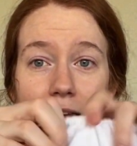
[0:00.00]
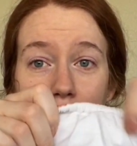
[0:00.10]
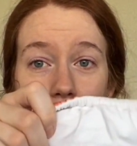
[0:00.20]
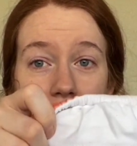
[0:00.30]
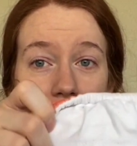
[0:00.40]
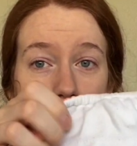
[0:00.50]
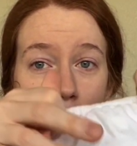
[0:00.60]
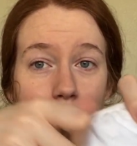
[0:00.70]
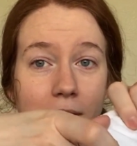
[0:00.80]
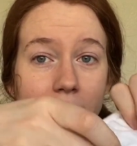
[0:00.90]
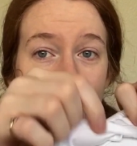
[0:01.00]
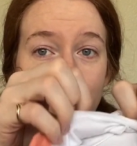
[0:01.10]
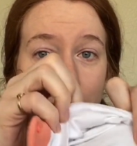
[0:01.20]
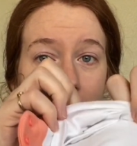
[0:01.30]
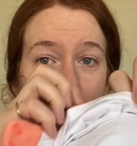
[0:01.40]
And you would think poop gets all
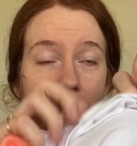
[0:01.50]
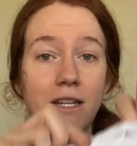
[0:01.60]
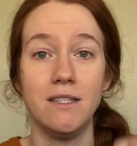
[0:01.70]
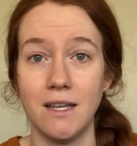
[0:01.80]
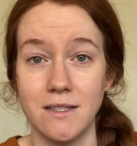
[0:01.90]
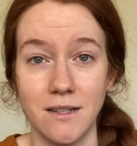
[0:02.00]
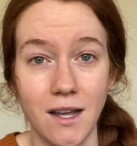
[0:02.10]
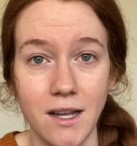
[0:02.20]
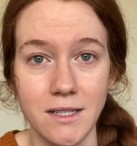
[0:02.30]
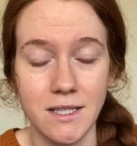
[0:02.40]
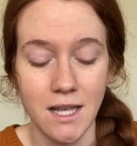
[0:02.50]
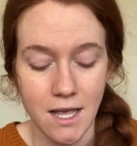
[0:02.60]
up in here. It does not.